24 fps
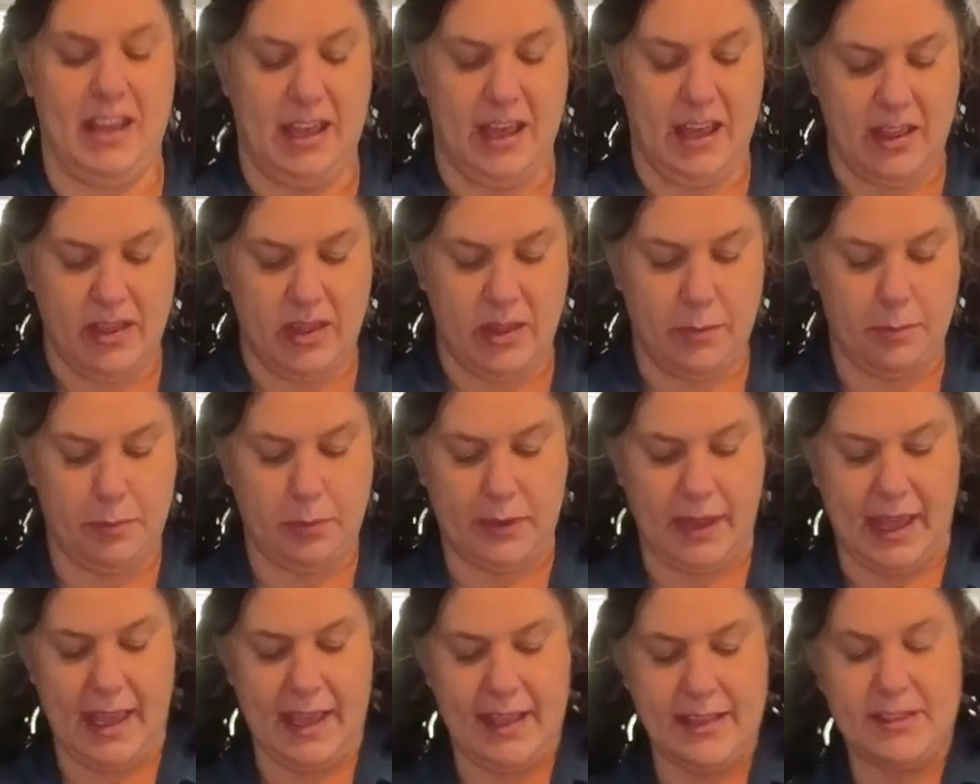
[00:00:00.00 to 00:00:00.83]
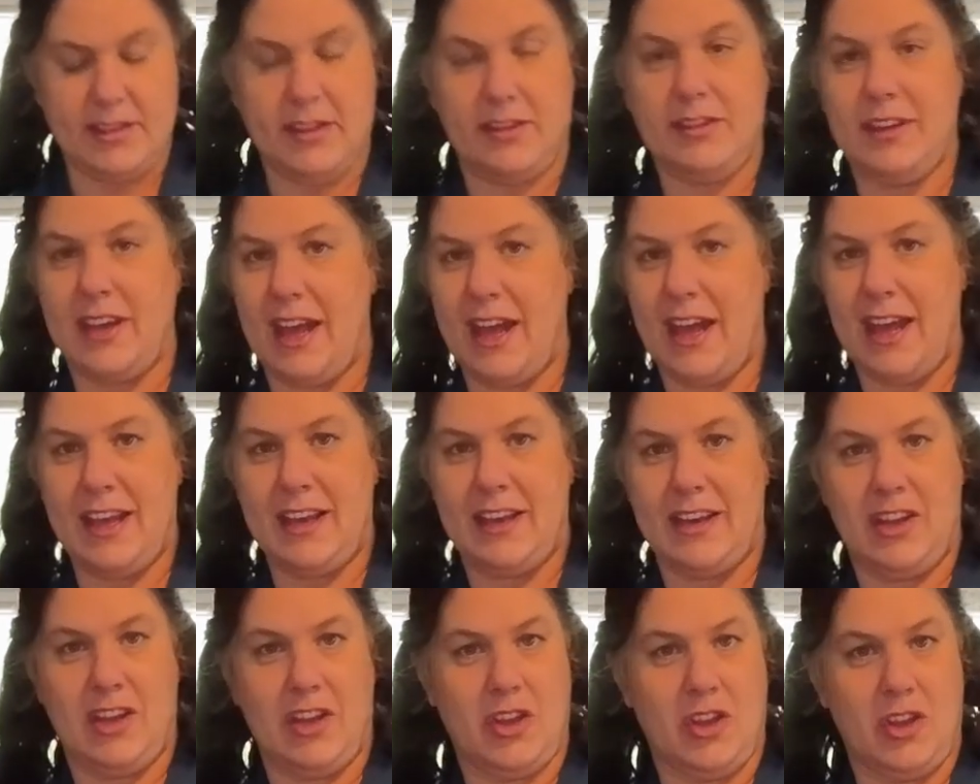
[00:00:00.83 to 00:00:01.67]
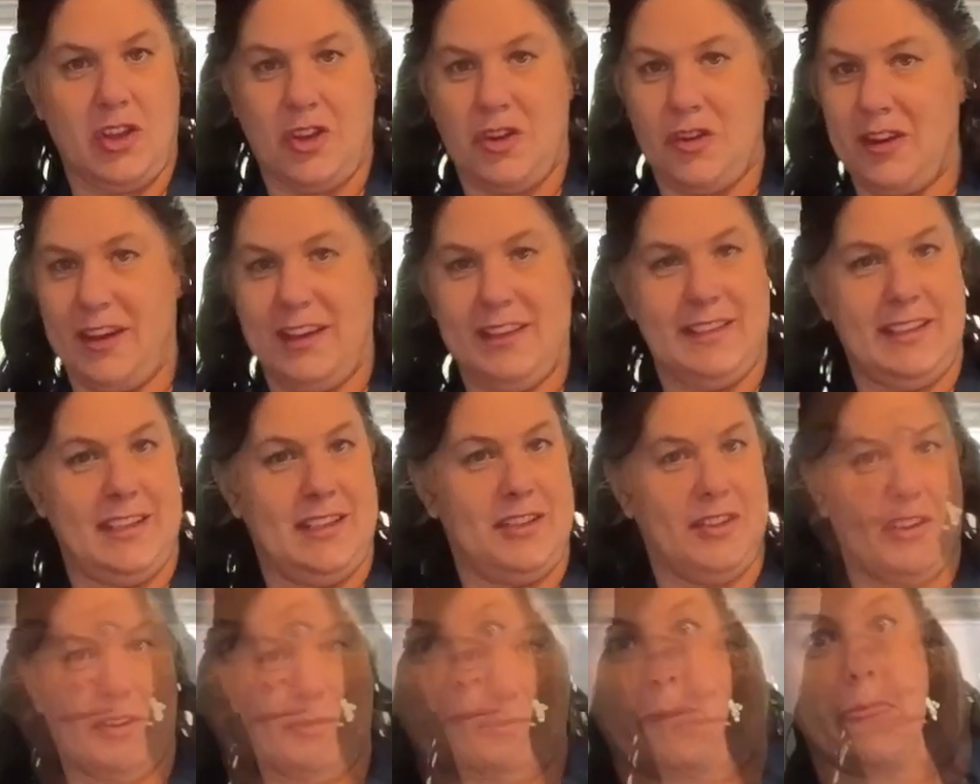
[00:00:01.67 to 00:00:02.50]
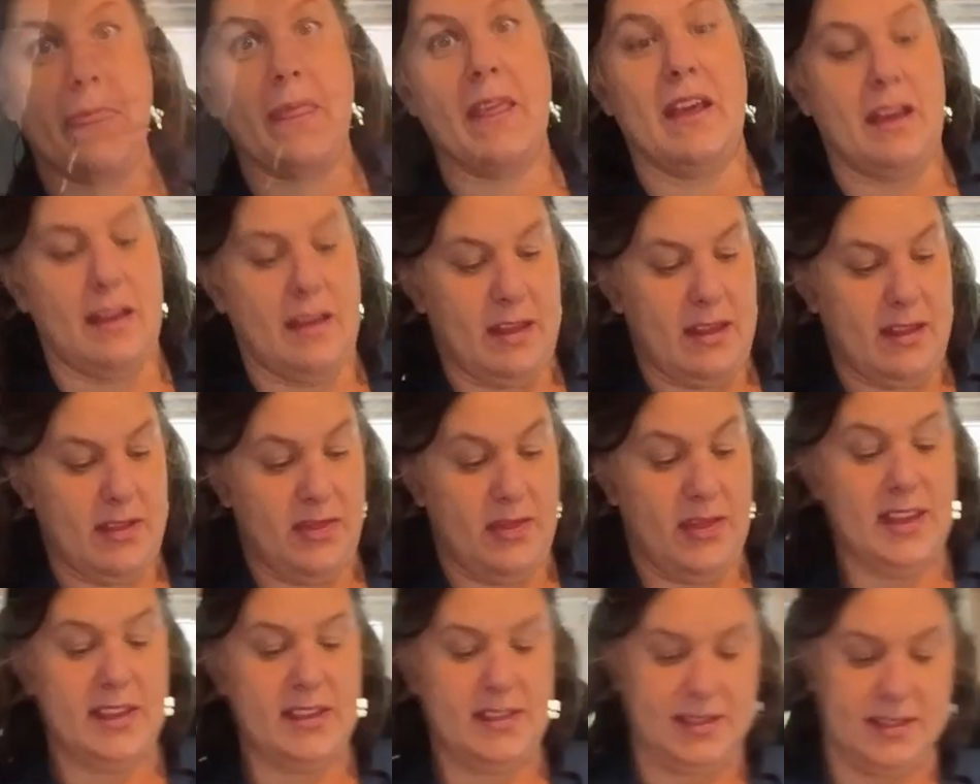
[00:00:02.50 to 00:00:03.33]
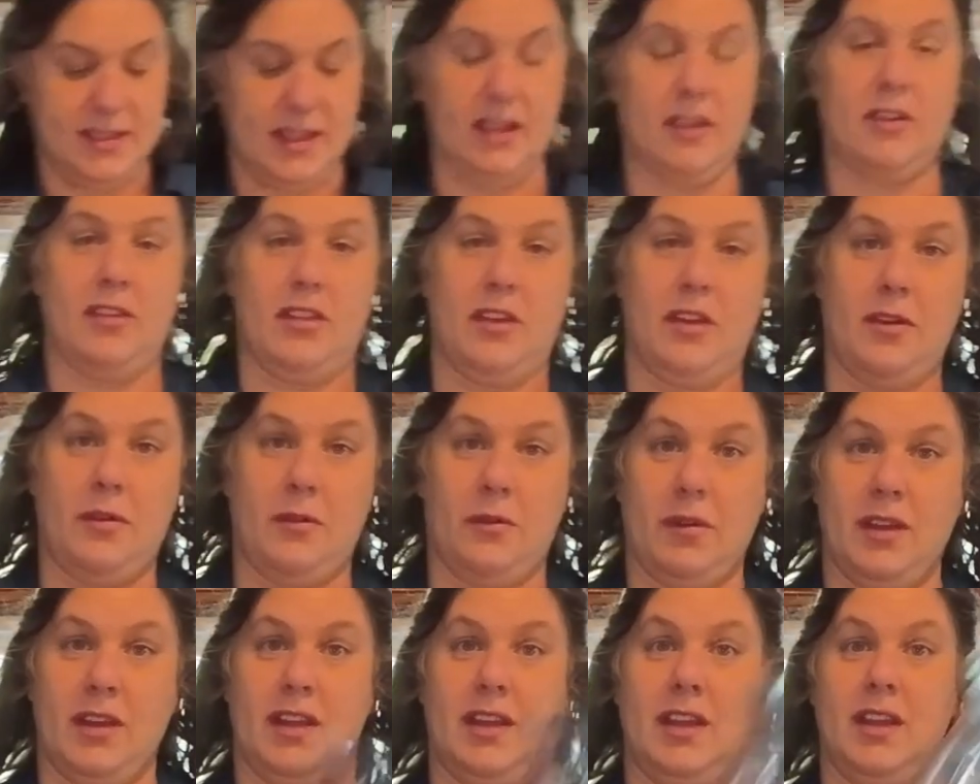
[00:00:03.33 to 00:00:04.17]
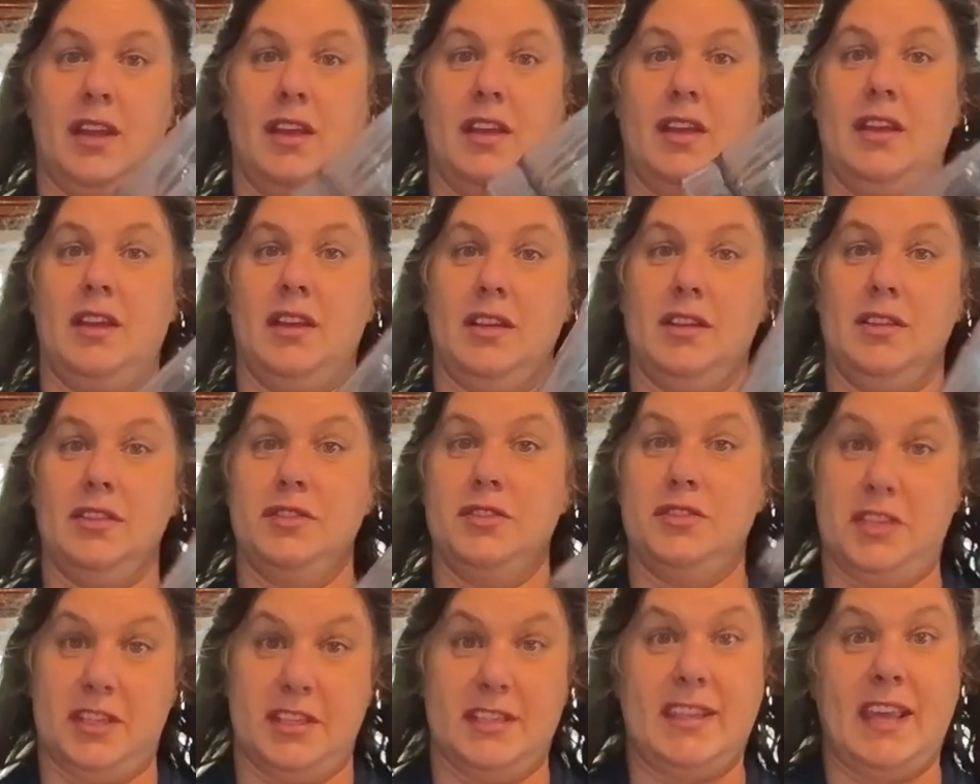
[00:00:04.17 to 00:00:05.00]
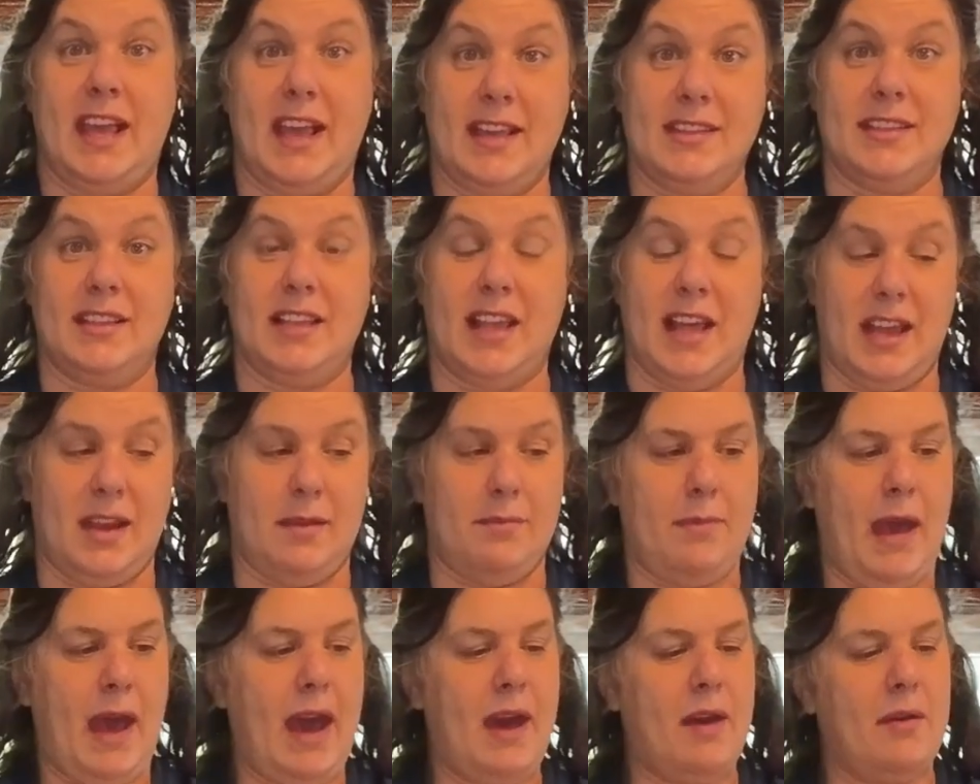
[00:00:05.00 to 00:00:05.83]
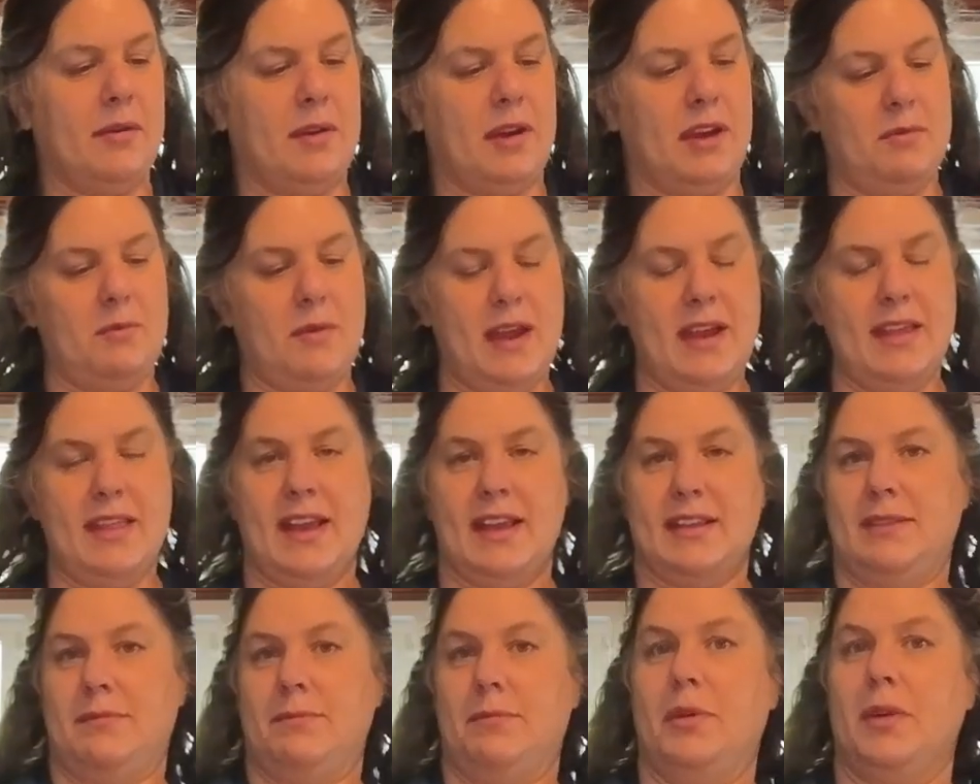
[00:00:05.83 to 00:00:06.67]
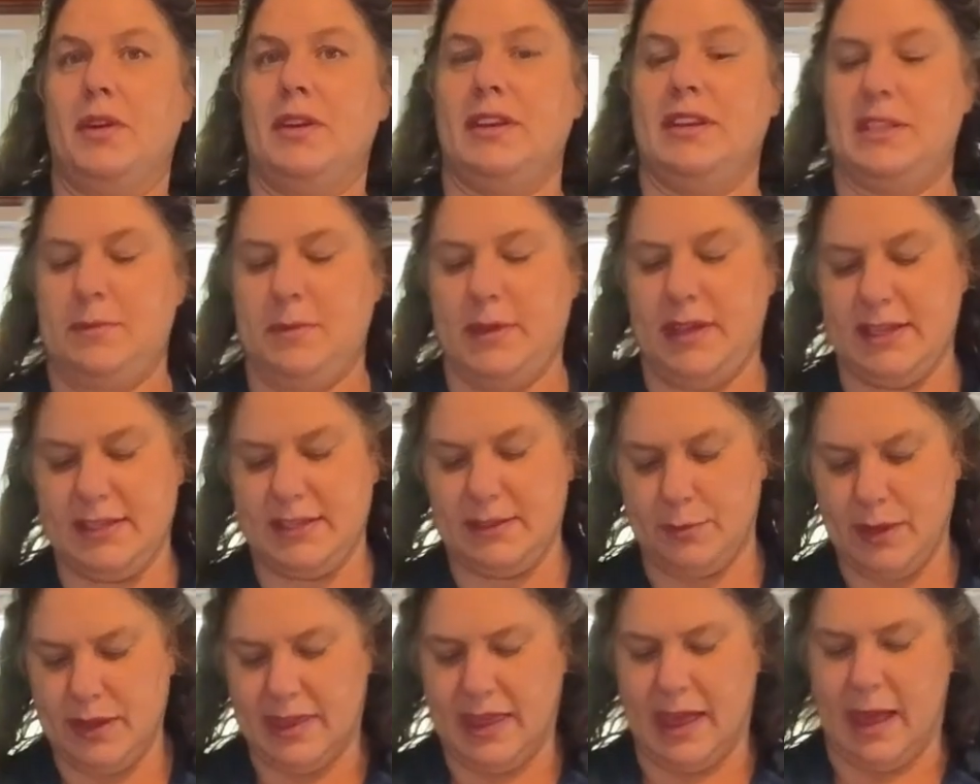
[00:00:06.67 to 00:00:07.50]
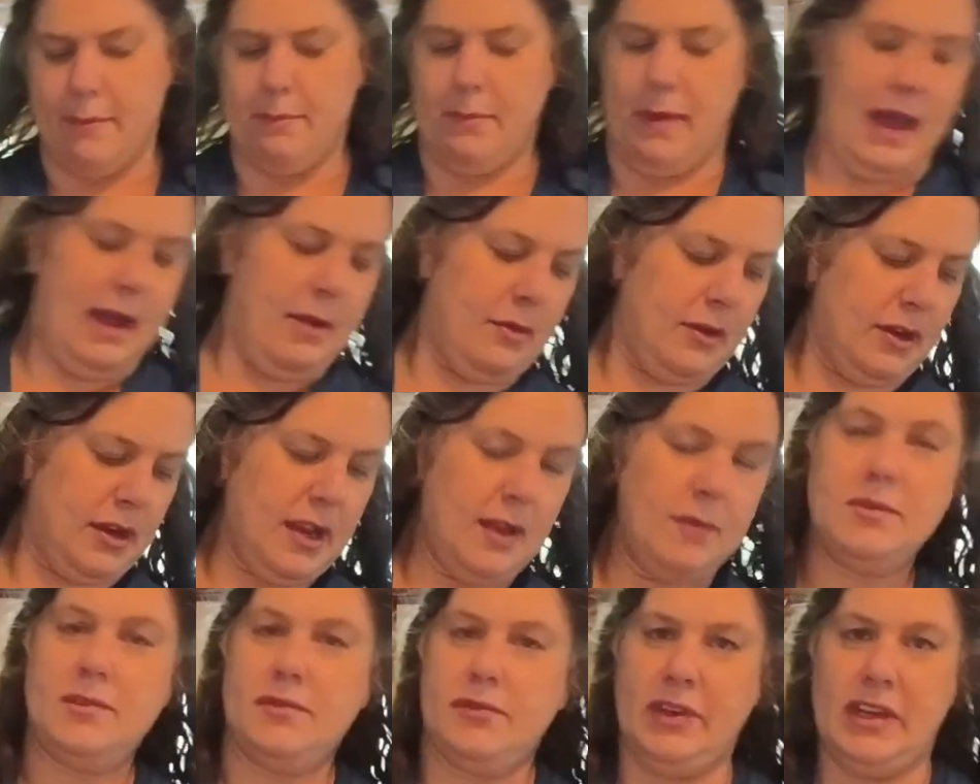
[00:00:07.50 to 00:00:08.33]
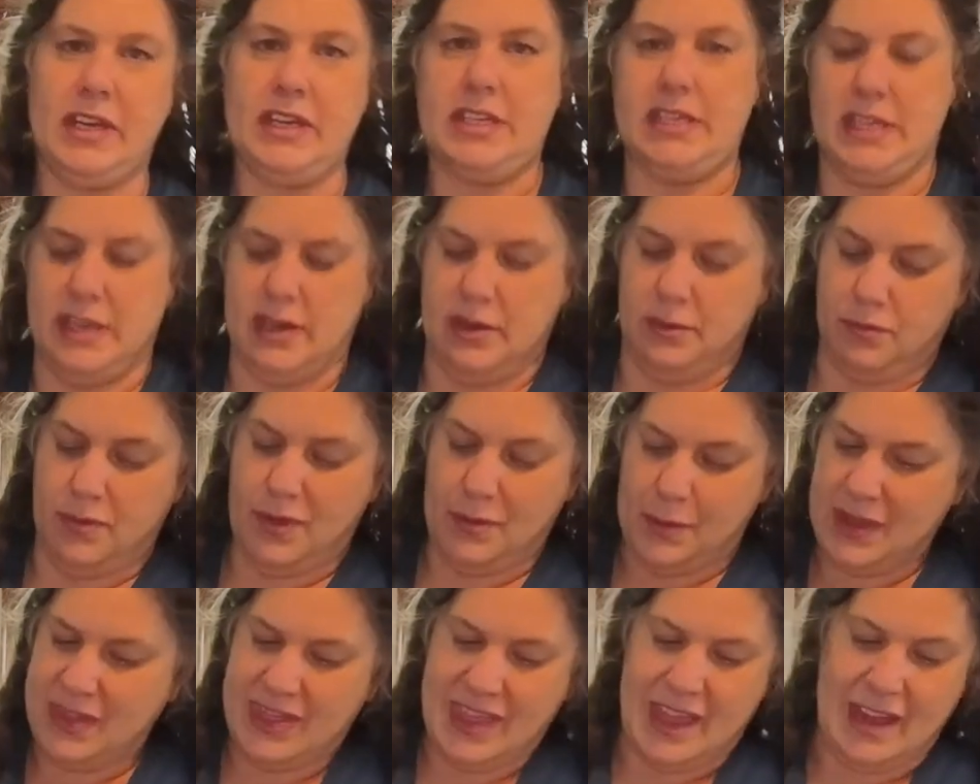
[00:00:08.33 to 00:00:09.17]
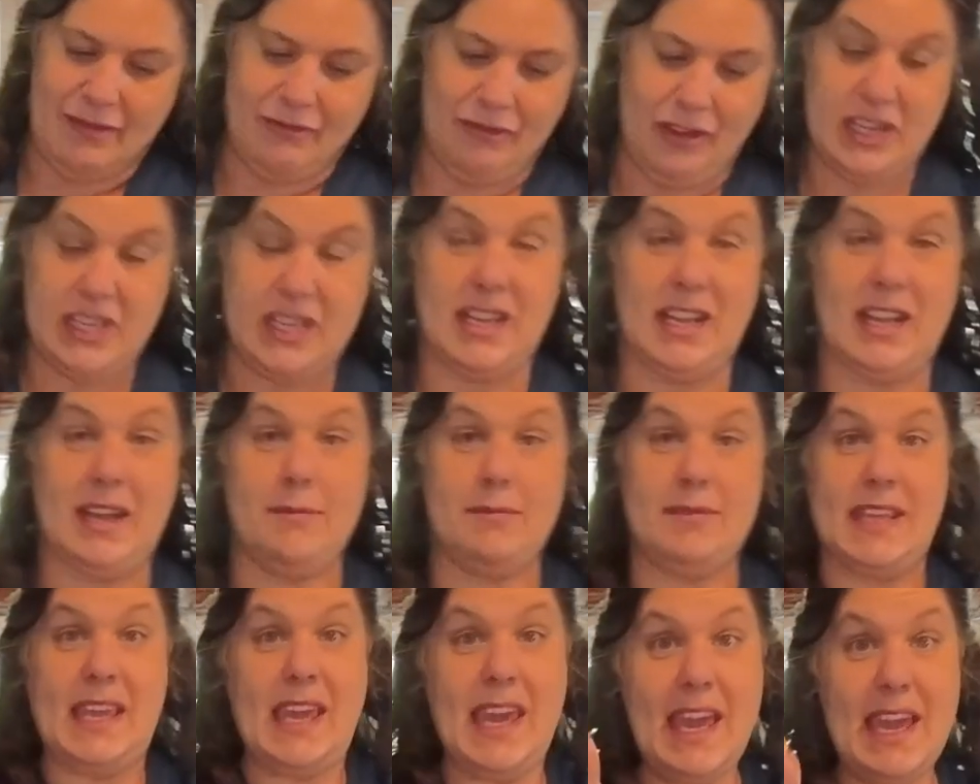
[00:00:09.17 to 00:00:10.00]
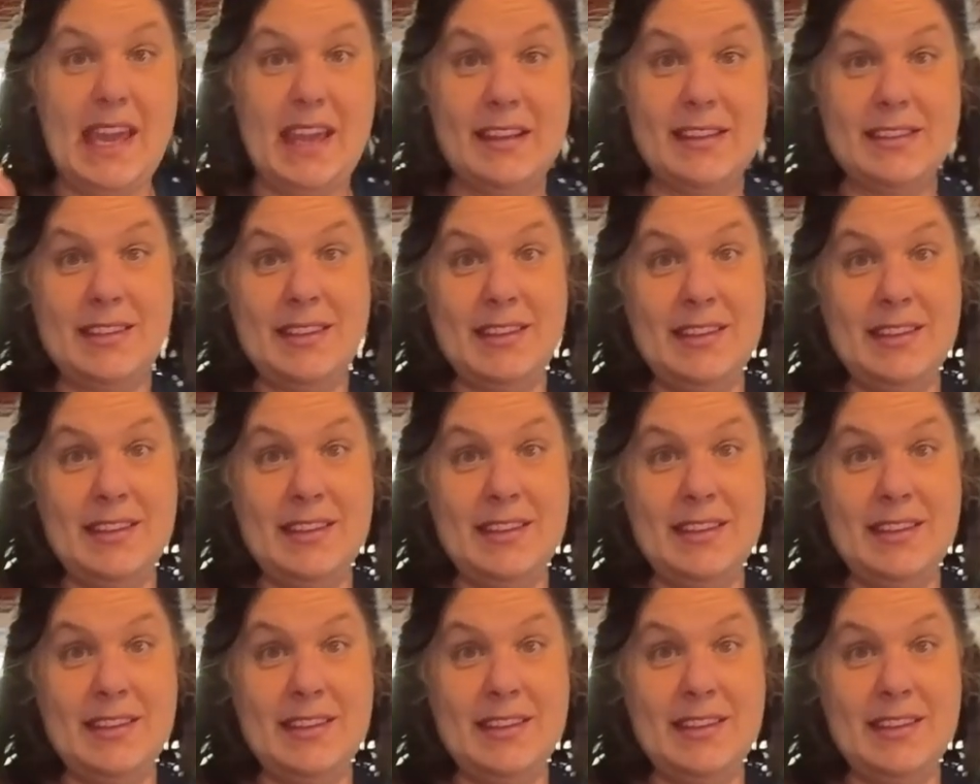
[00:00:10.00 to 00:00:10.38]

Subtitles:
The blades are not crazy sharp. This sucker, though, just has a lot of power. And why that's important is because with that power comes friction, and with that friction comes heat.